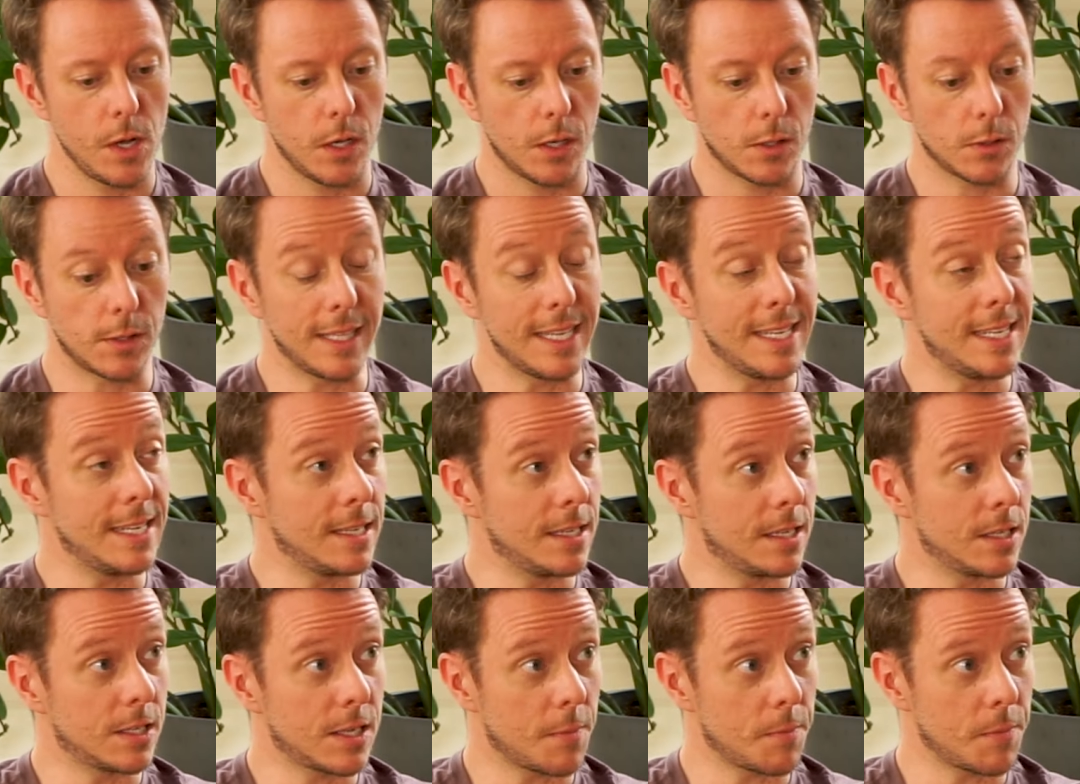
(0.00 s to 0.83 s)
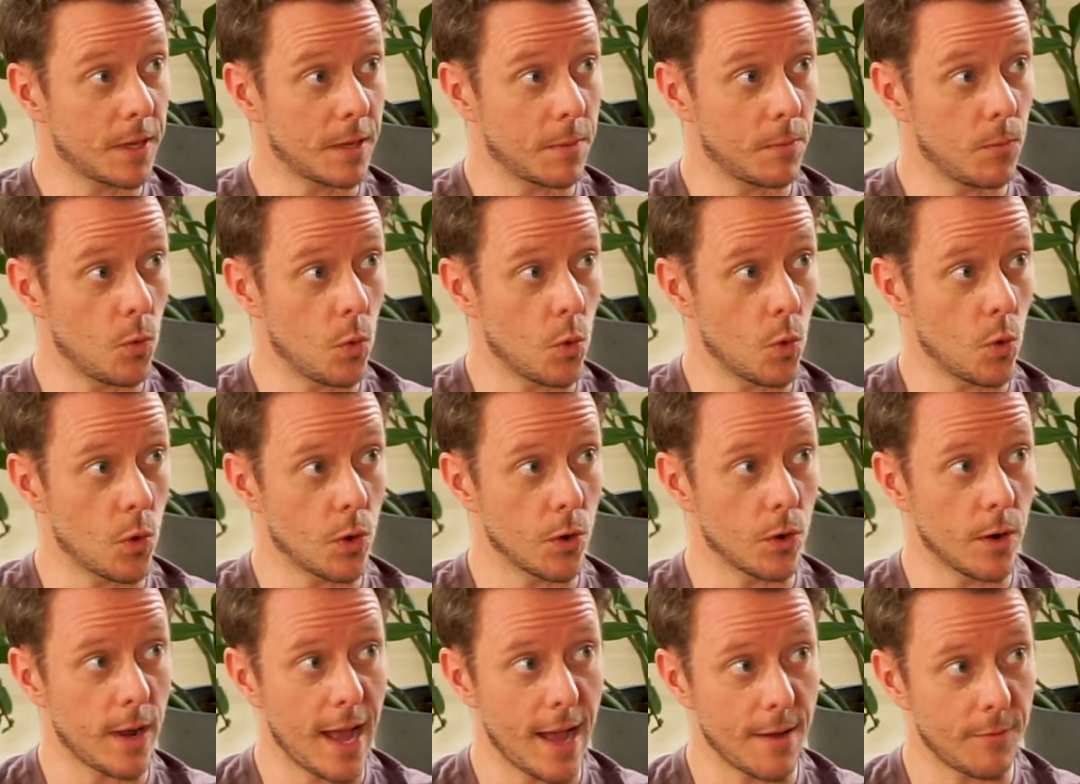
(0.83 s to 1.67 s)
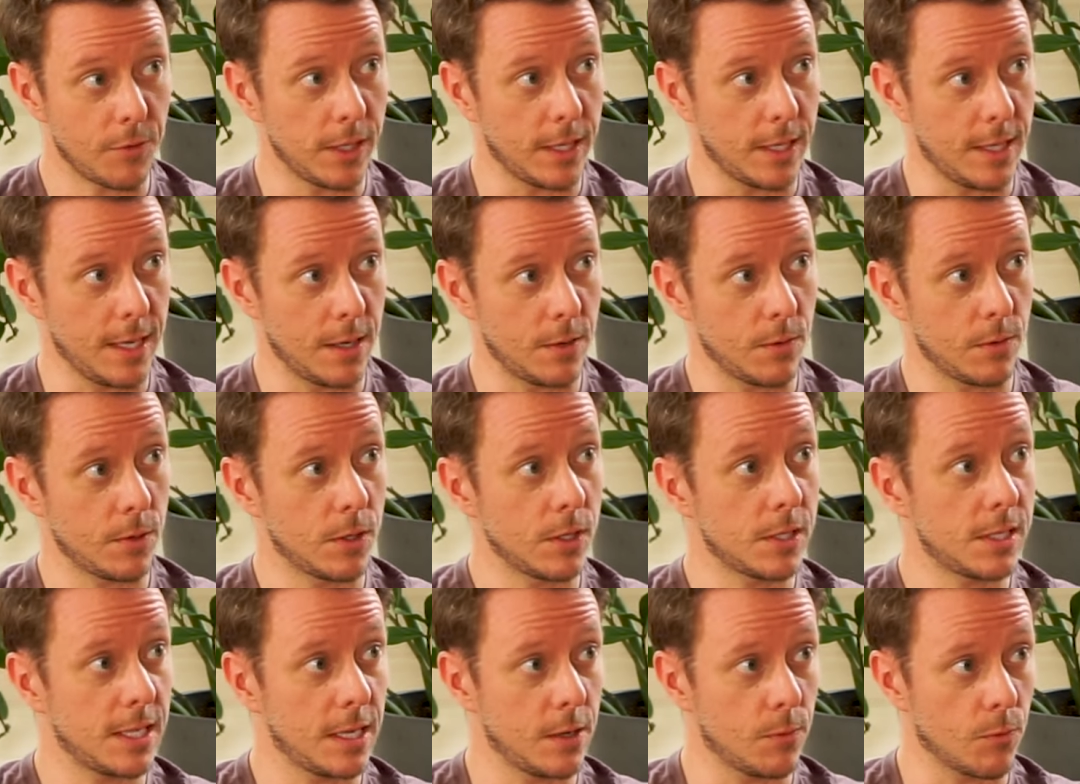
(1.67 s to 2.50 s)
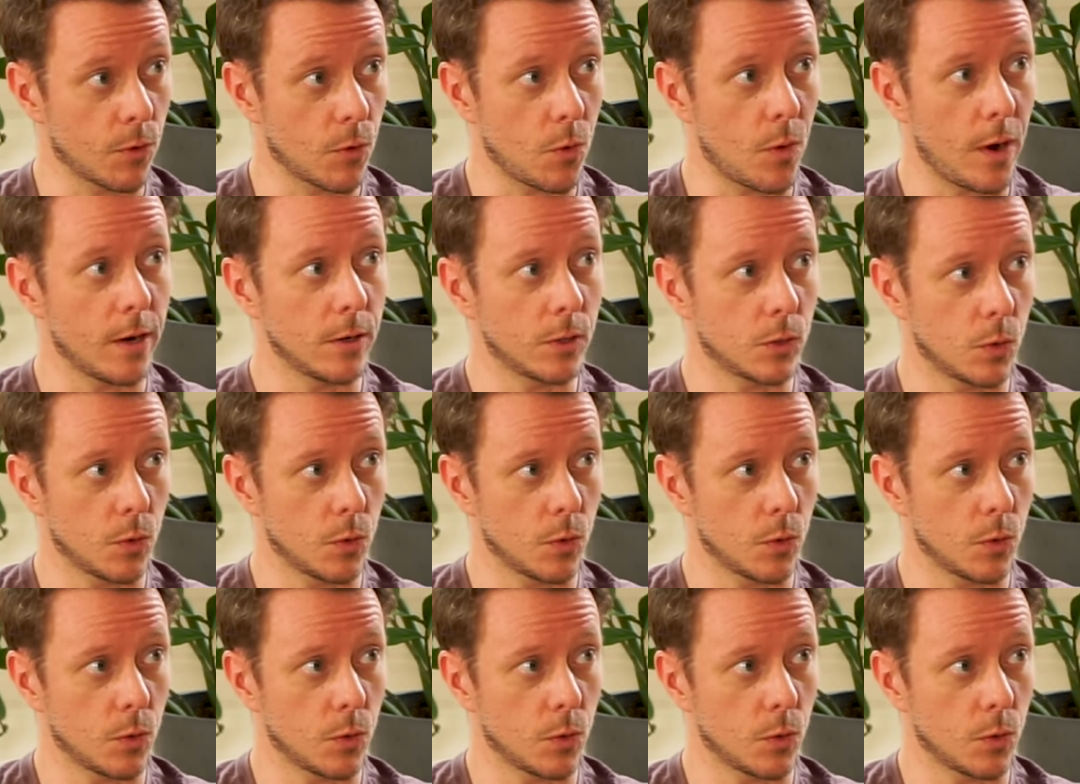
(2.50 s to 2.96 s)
lean into something more heavily than the scene requires,